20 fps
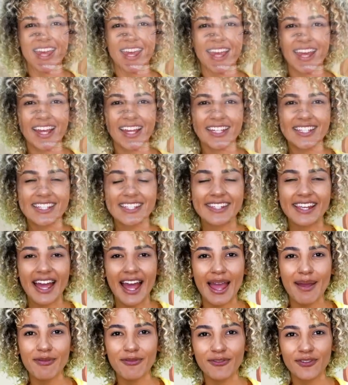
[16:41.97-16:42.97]
It's
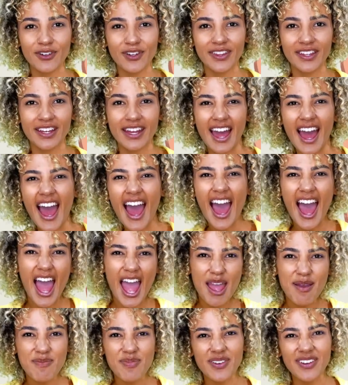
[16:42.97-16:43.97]
time for the
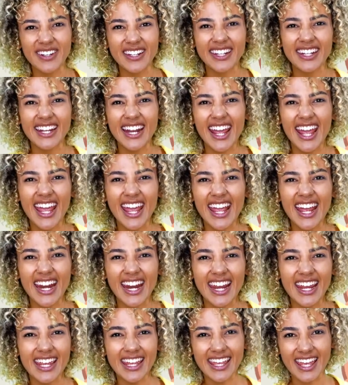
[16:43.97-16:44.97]

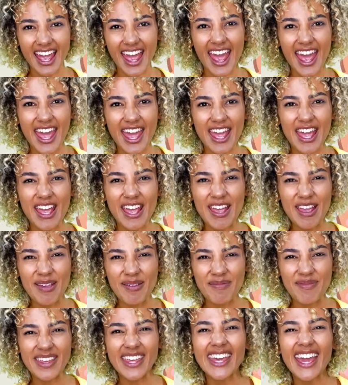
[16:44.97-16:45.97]
hibernating game.